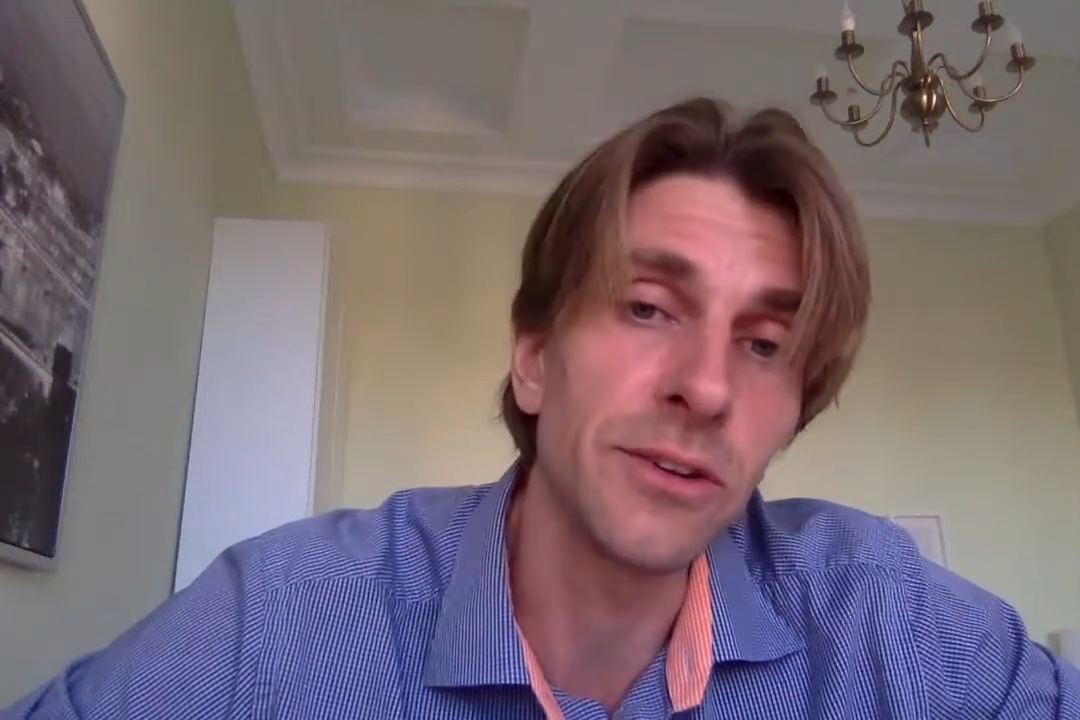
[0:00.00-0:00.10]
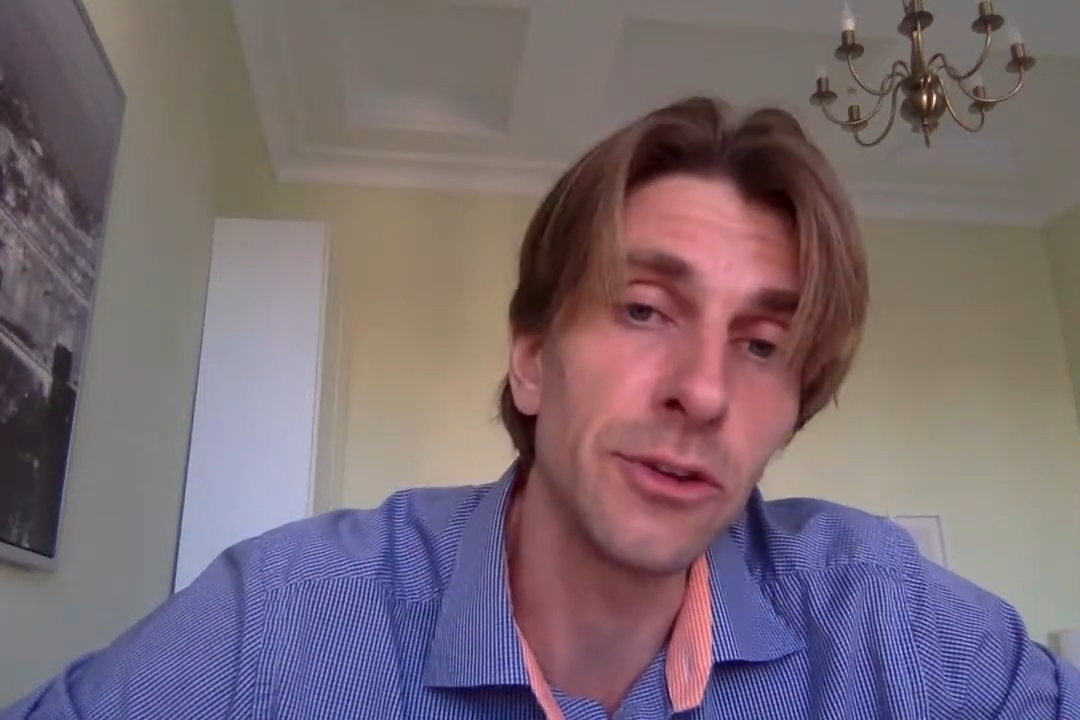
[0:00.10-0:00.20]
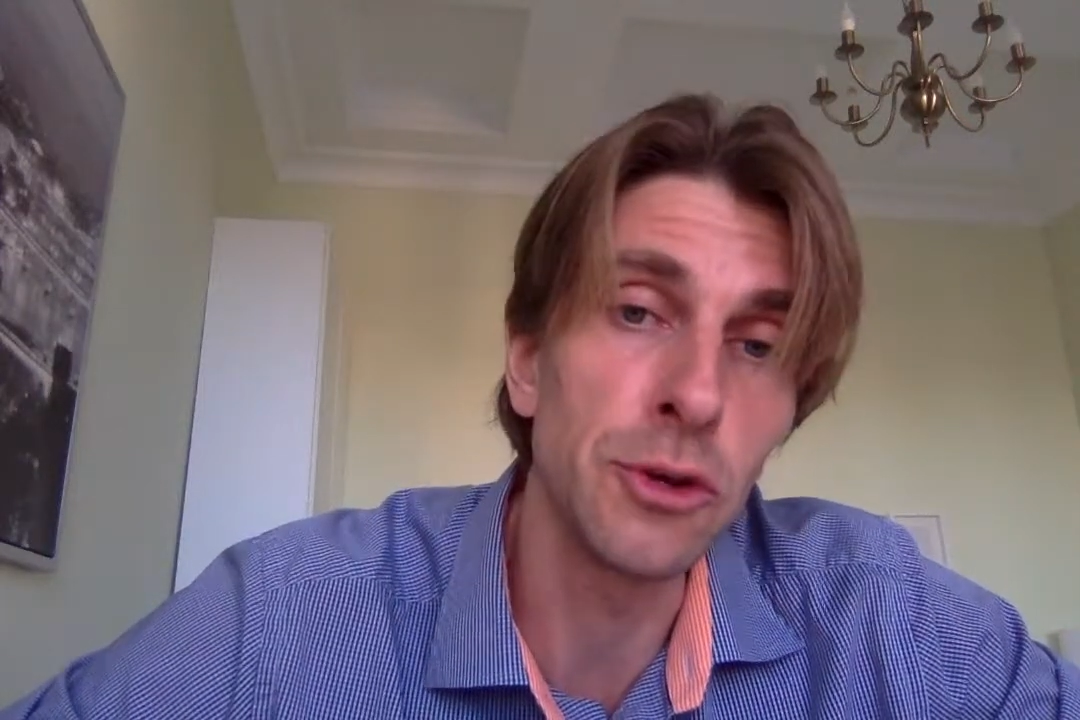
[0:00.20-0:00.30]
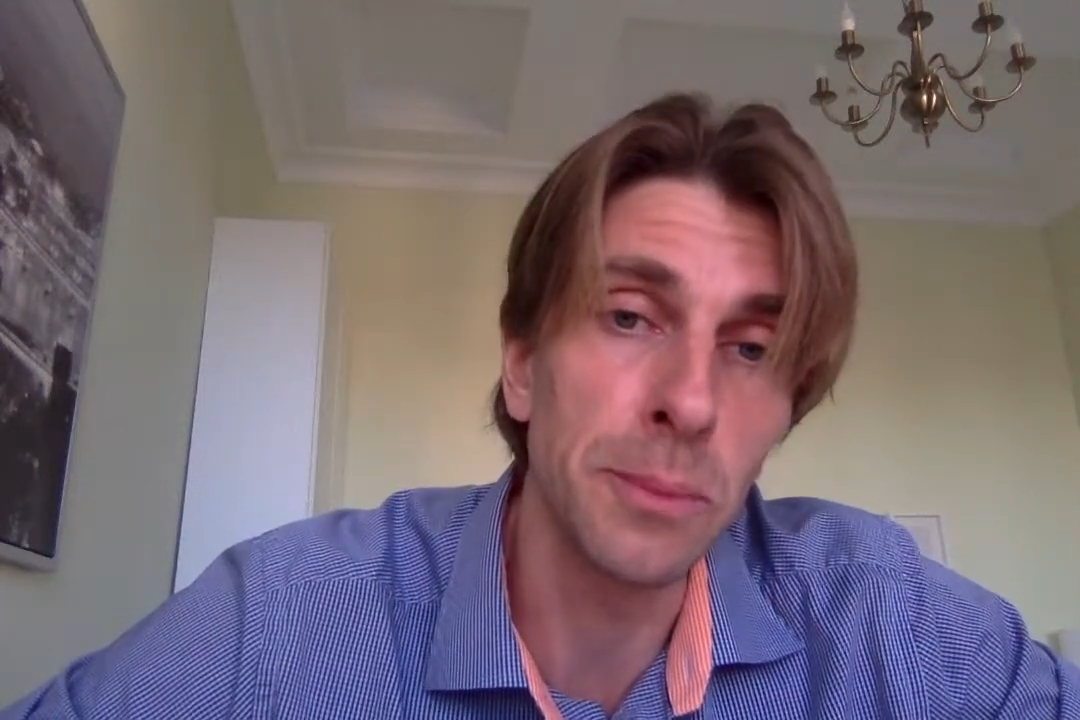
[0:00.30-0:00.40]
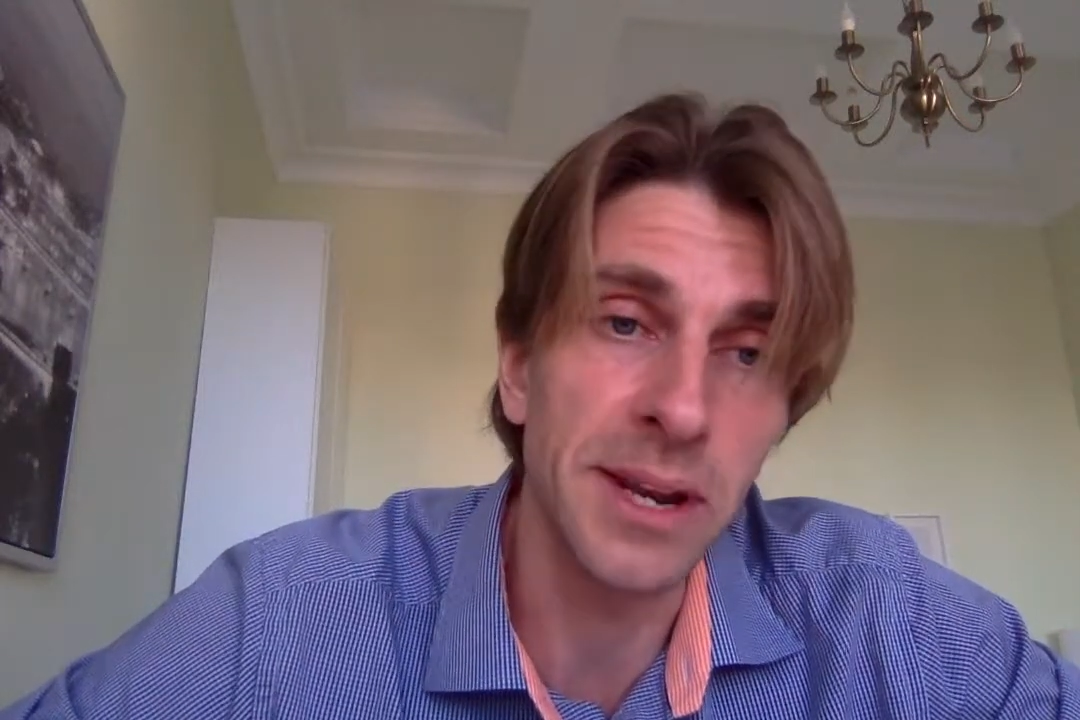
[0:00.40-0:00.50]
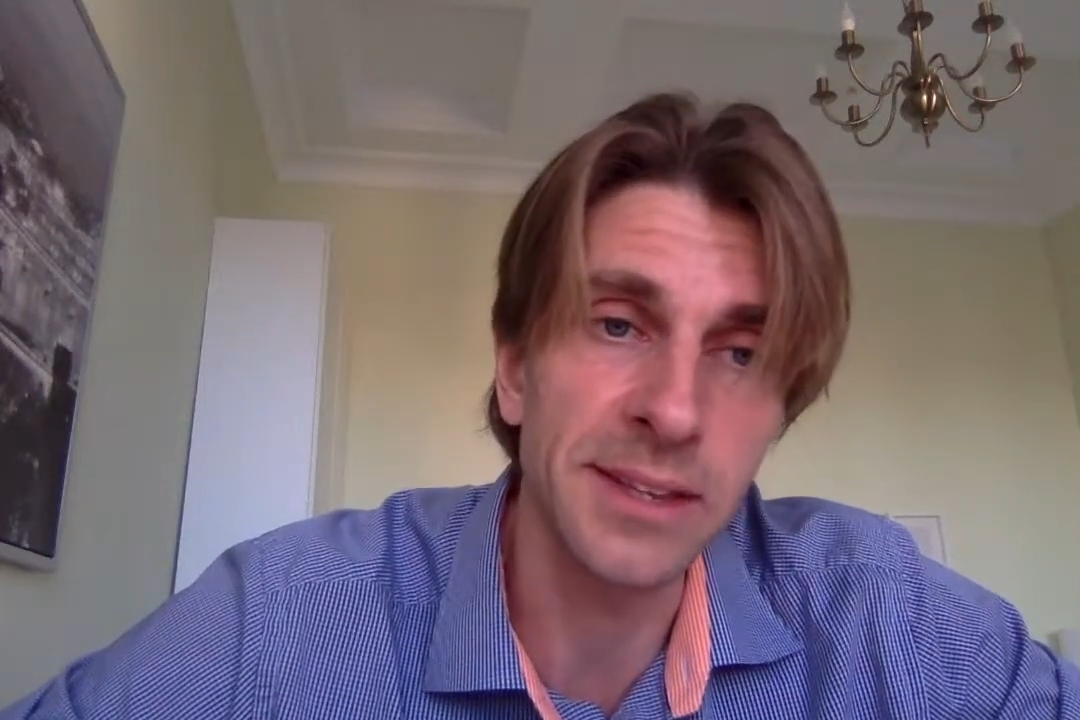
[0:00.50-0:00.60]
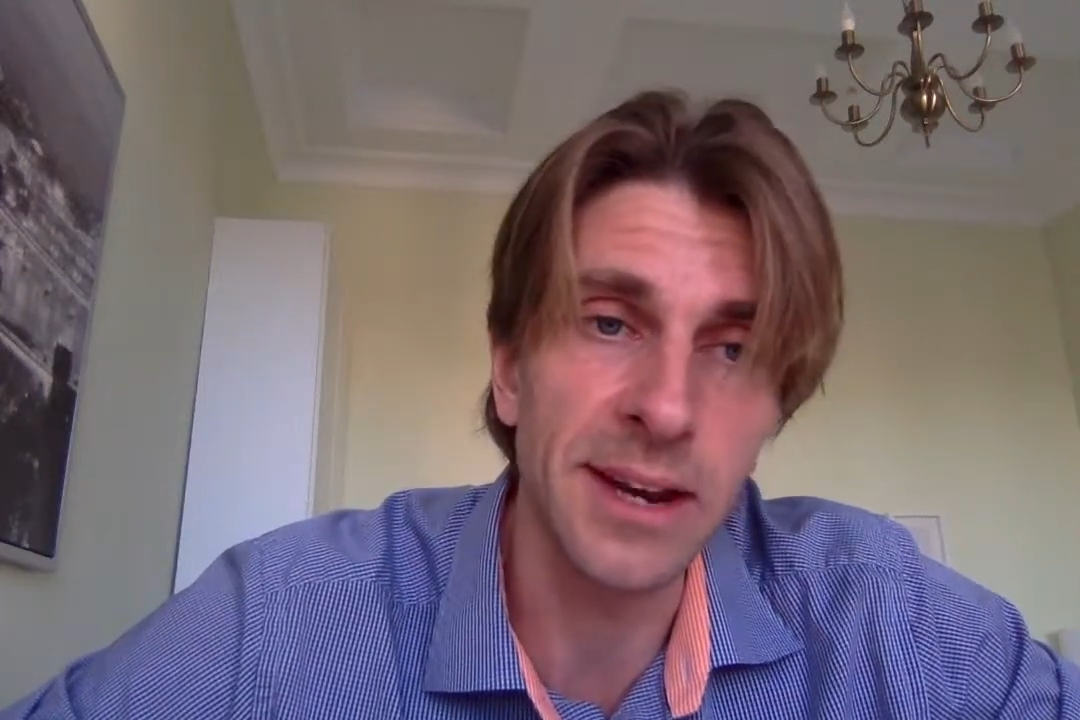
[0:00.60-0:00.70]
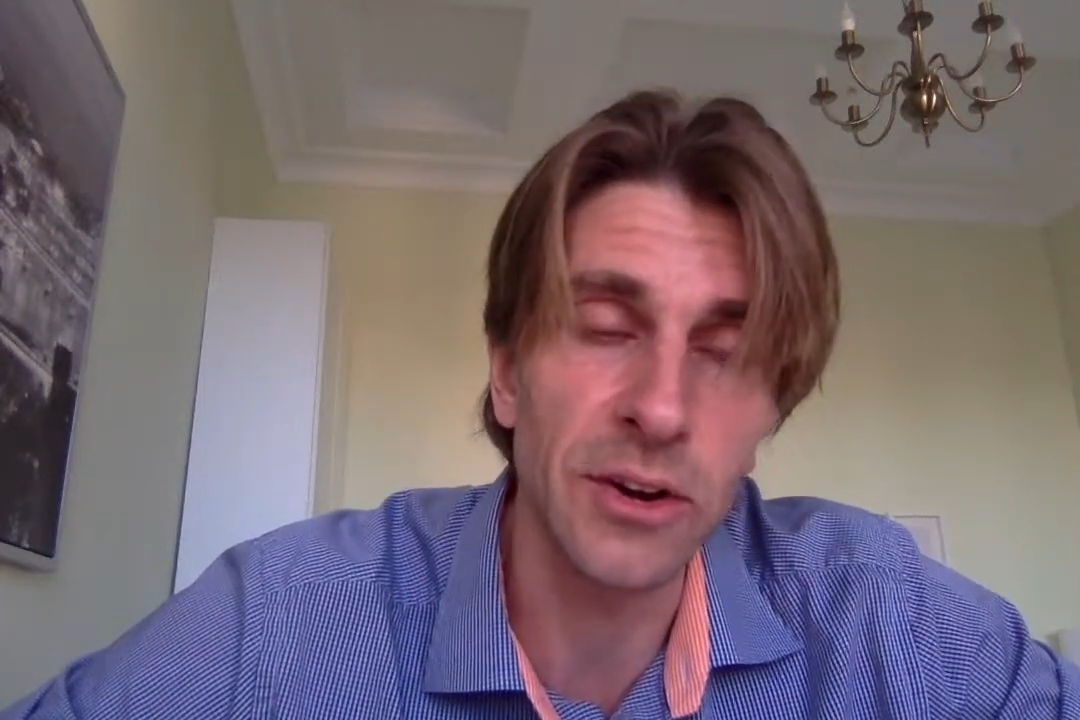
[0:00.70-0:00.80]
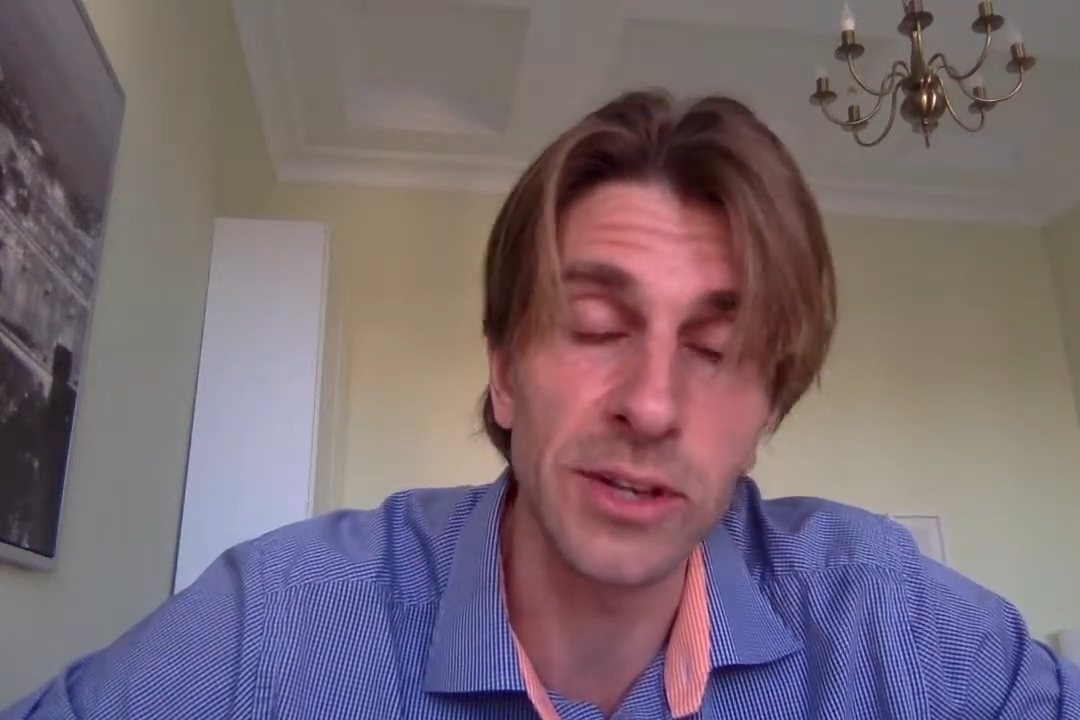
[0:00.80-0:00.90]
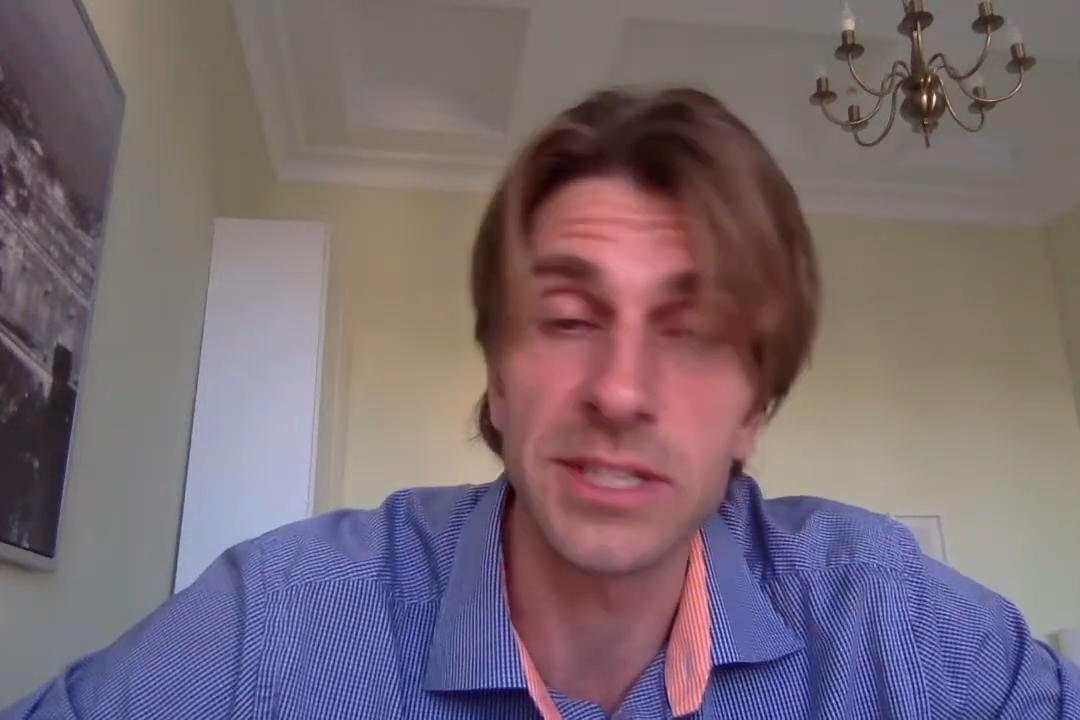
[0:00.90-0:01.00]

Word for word: humanitarian